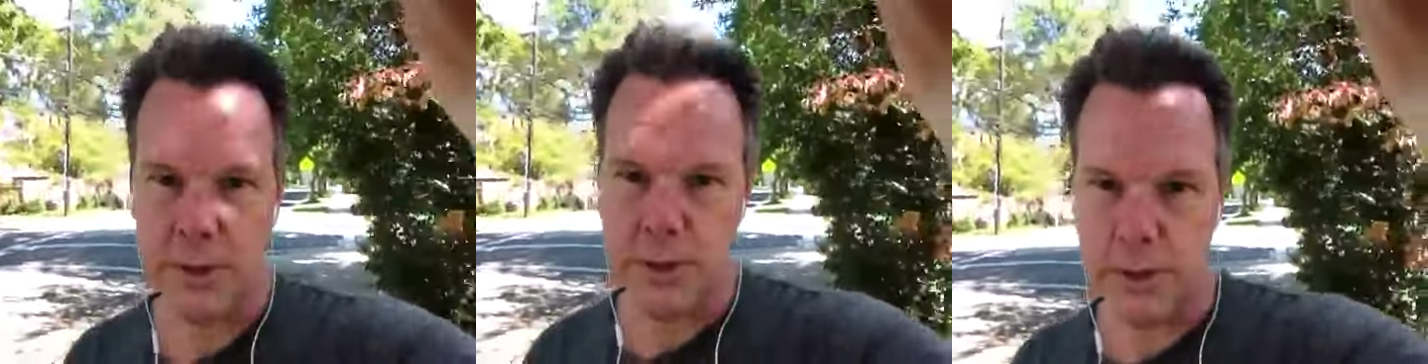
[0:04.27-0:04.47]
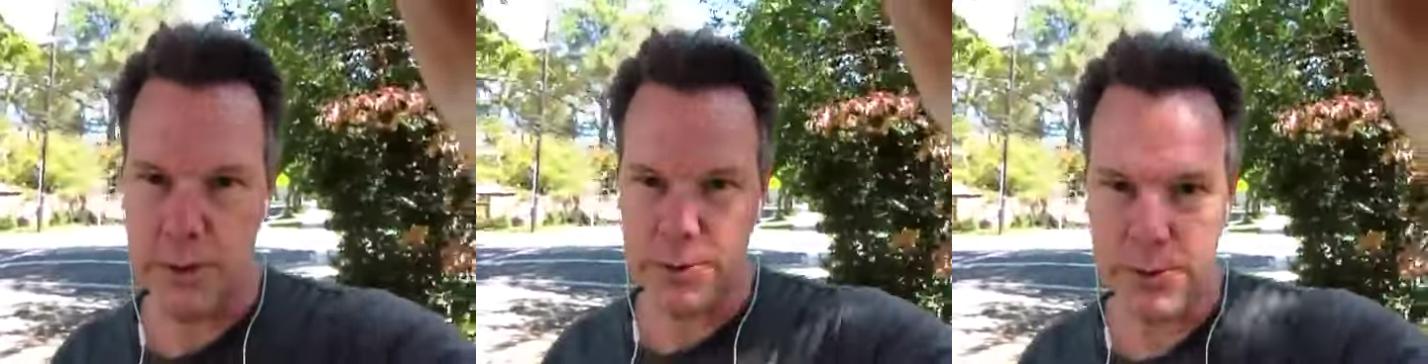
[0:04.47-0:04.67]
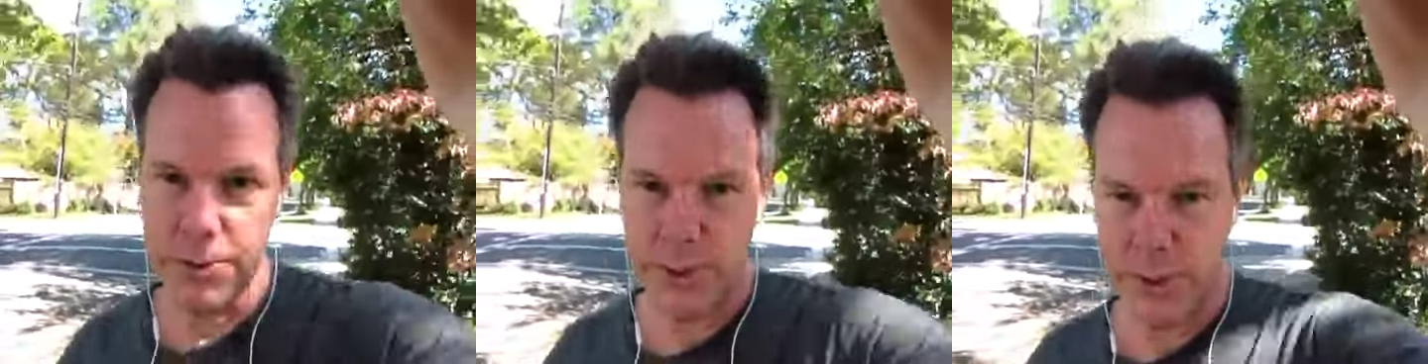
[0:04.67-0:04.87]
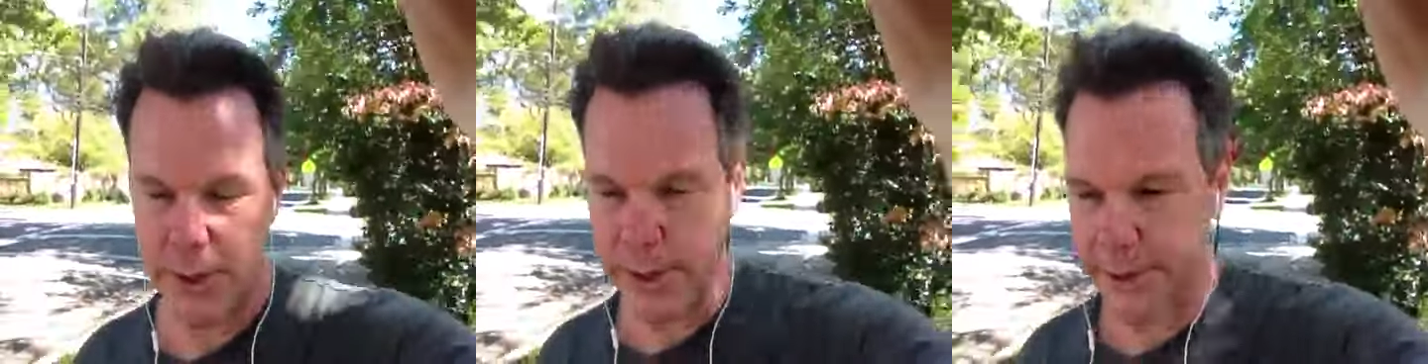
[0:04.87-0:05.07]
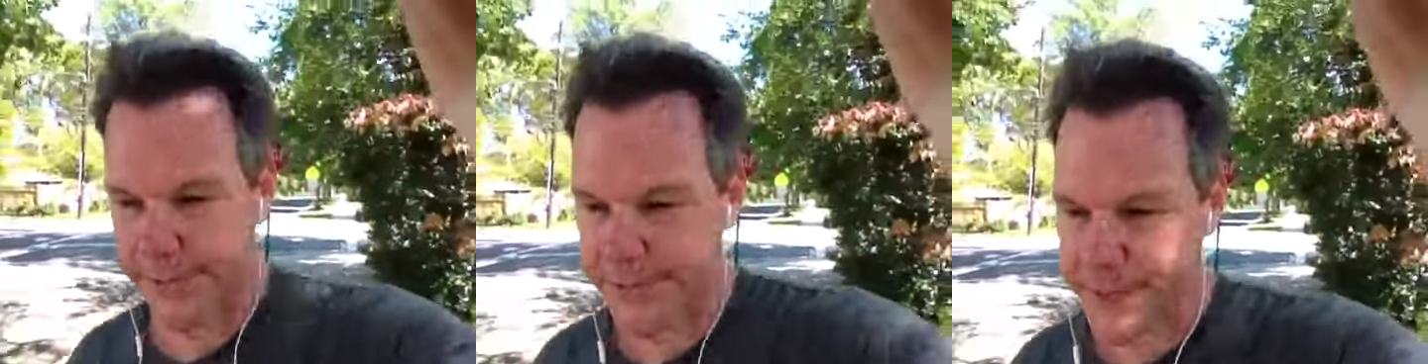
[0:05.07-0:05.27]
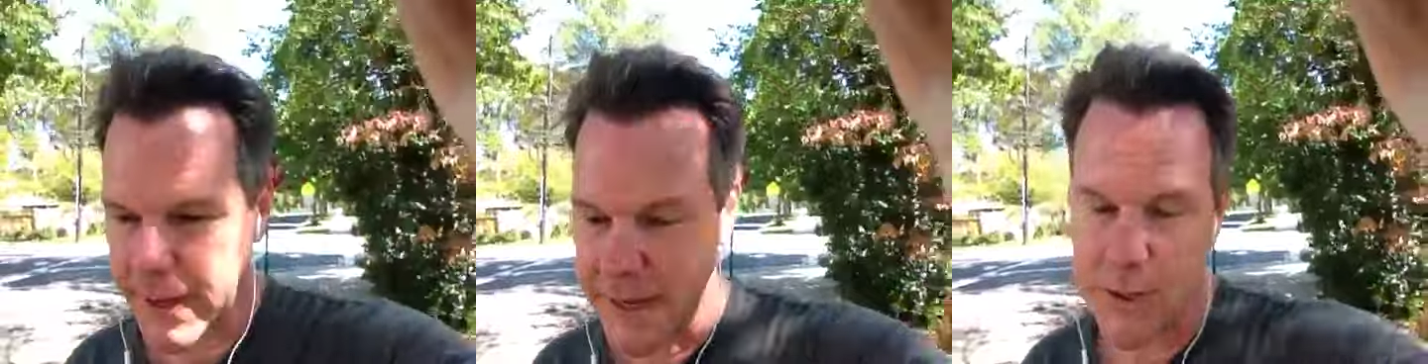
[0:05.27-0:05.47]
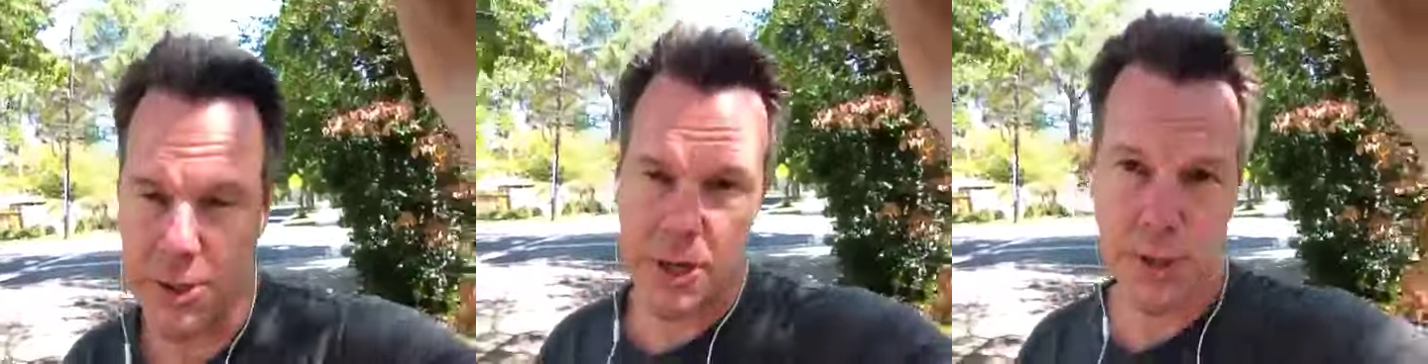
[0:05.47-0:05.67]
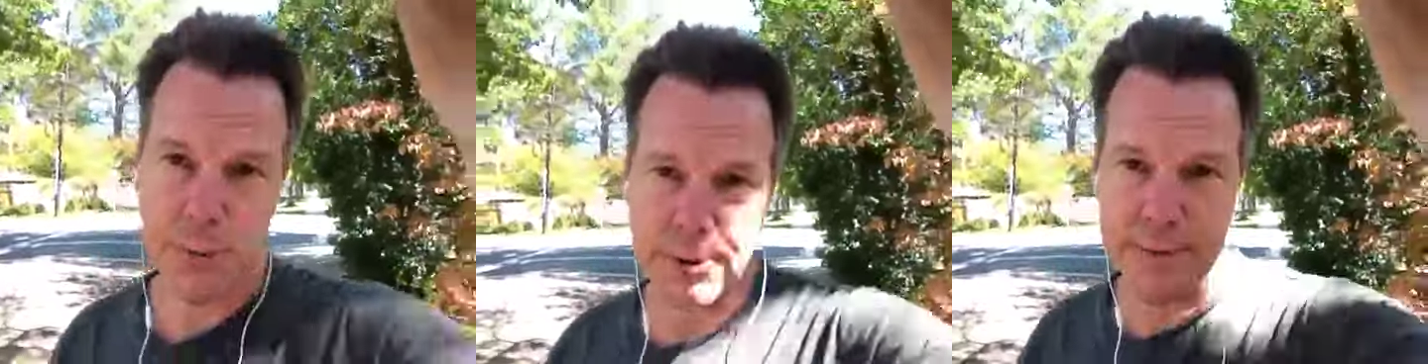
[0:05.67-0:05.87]
use, and it's
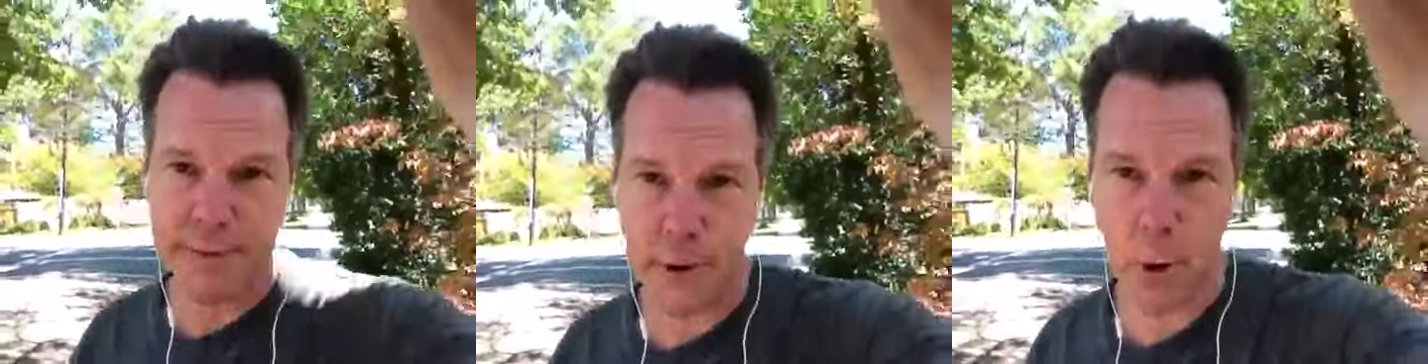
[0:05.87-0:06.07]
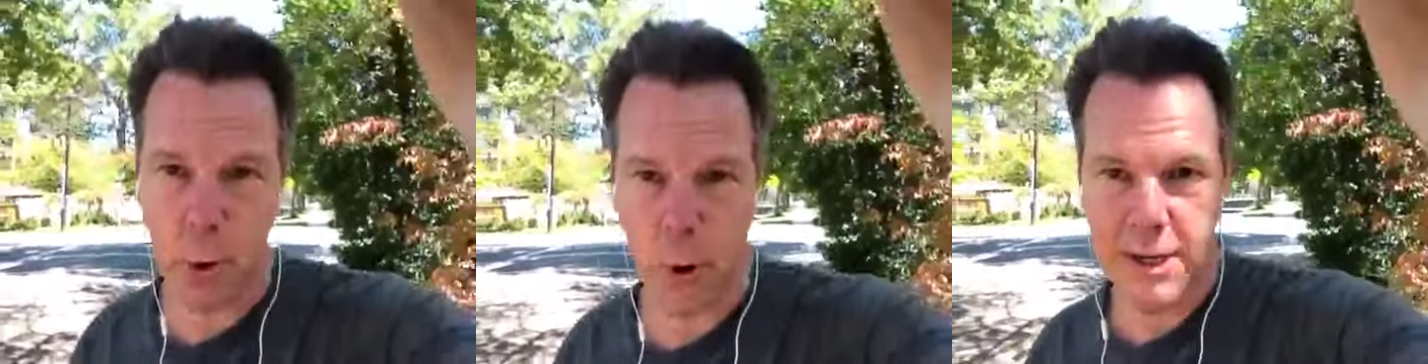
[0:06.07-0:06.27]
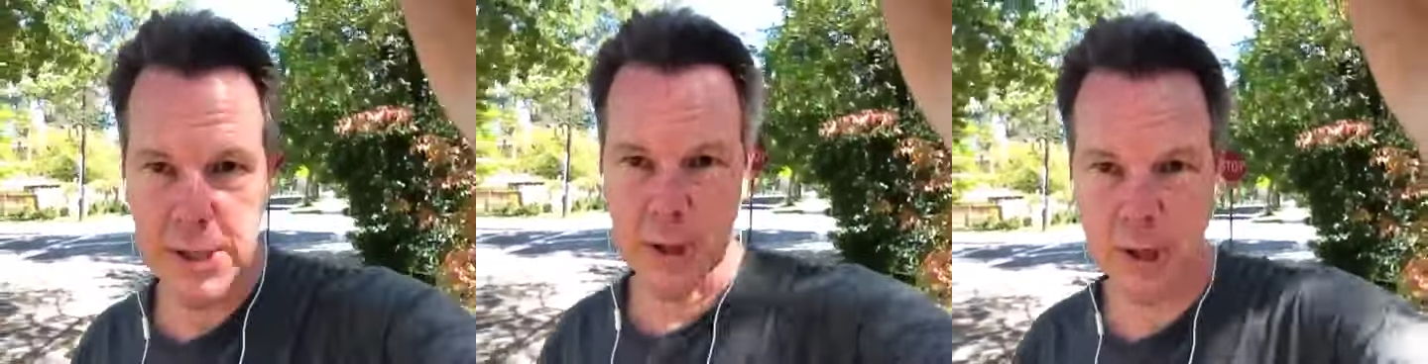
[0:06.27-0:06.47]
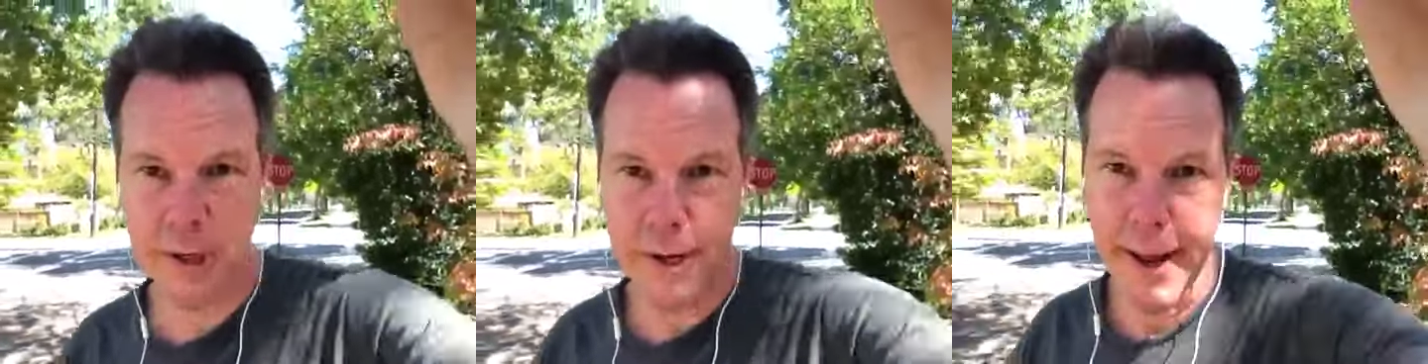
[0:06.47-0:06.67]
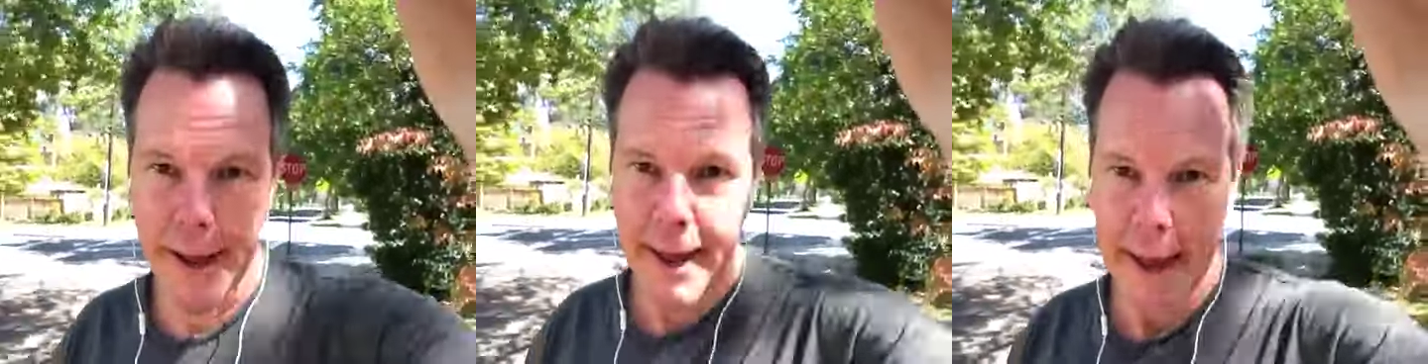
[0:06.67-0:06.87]
not so much of a question